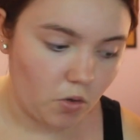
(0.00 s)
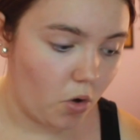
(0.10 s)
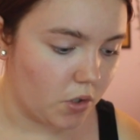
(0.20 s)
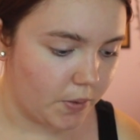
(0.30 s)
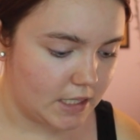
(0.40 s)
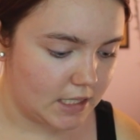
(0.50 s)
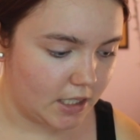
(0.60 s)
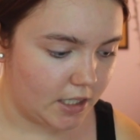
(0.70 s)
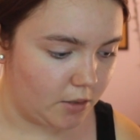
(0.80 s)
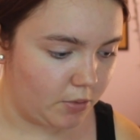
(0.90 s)
Oh, I wasn't
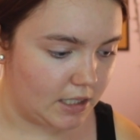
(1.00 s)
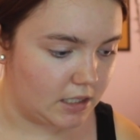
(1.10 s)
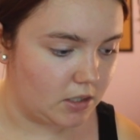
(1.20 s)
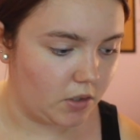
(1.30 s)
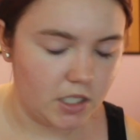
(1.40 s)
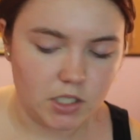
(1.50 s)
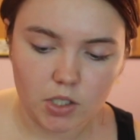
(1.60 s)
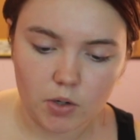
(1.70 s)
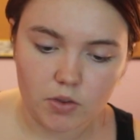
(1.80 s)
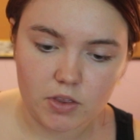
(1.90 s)
telling you the prices, sorry.
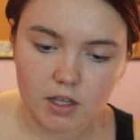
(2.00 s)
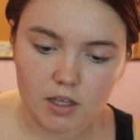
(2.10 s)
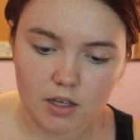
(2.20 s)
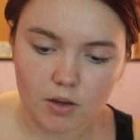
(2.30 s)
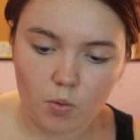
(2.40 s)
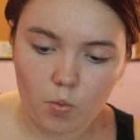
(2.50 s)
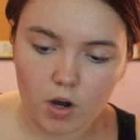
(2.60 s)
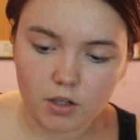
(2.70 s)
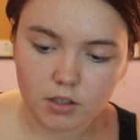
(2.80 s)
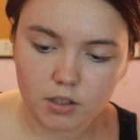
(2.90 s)
So the
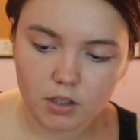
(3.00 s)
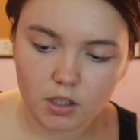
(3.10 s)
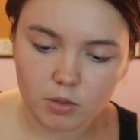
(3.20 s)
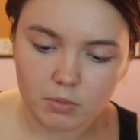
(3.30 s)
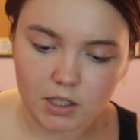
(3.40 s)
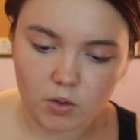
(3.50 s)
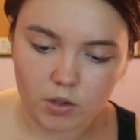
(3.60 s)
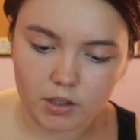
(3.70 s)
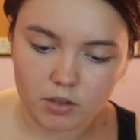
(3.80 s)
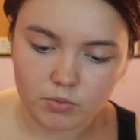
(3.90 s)
Wander Illuminating
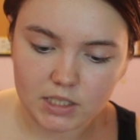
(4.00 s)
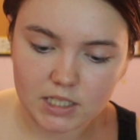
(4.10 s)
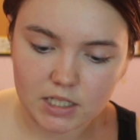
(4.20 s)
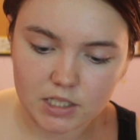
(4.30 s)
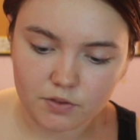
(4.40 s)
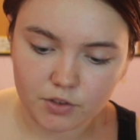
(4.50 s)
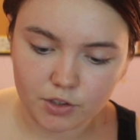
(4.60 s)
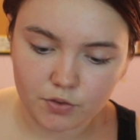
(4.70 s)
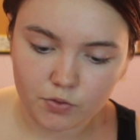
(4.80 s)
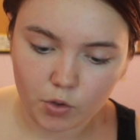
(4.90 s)
Oil retails
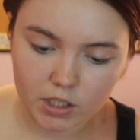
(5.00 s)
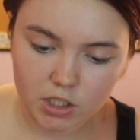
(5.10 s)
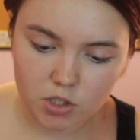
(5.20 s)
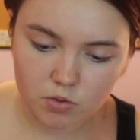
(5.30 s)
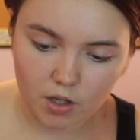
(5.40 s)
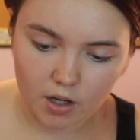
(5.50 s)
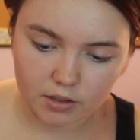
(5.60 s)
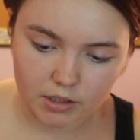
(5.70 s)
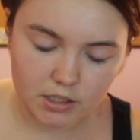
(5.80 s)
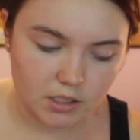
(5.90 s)
for
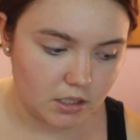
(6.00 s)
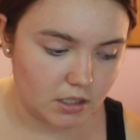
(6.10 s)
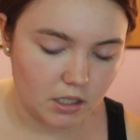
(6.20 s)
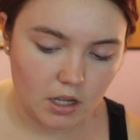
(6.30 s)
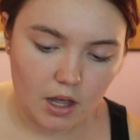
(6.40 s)
$42.